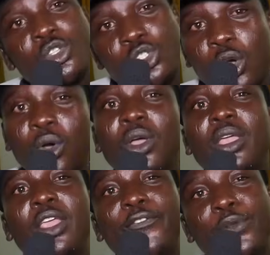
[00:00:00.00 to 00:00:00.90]
So
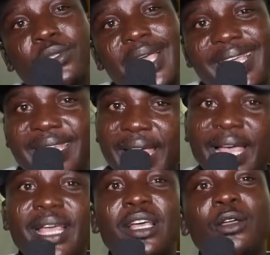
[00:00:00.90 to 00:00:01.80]
if you there here,
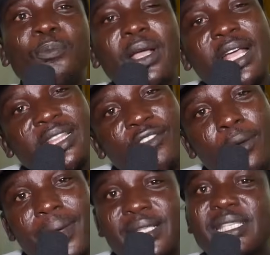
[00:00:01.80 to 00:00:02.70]
yeah, get up on
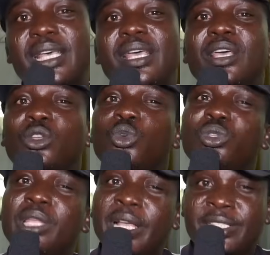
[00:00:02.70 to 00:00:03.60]
me and say you
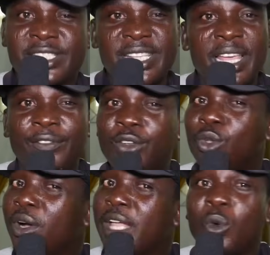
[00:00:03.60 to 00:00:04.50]
there safe. You
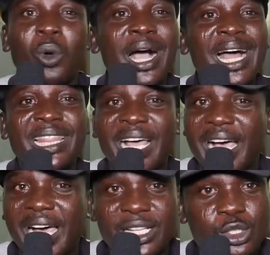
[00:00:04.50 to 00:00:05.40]
don't get wahala
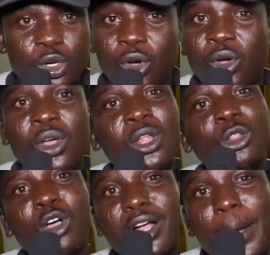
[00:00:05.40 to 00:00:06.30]
at all.
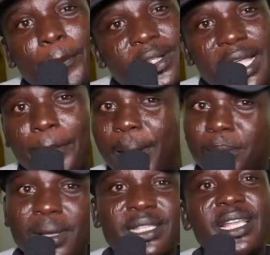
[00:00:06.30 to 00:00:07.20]
Logan Point
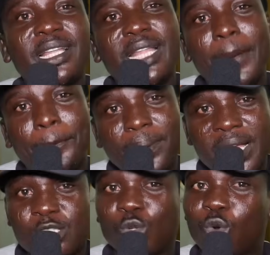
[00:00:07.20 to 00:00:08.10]
Apartment, now
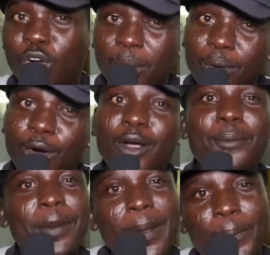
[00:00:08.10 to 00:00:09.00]
place to come. Oh,
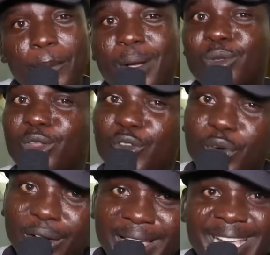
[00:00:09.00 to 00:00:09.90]
my people, make no
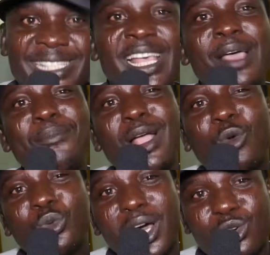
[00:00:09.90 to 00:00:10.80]
forget. Make
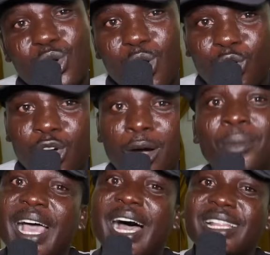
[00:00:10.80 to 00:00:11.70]
una roll come.
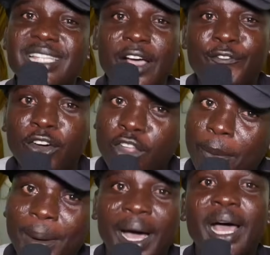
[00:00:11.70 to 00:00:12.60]
And their phone
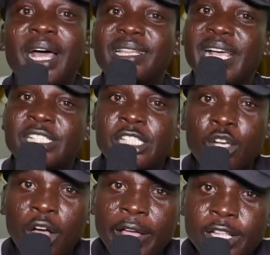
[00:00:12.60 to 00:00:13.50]
number now
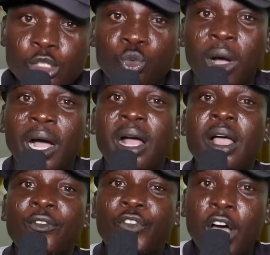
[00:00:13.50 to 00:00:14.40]

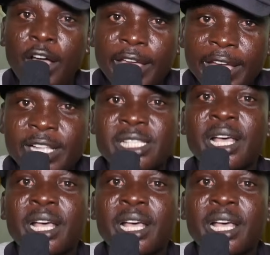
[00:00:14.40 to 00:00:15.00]
081-48-94-8439.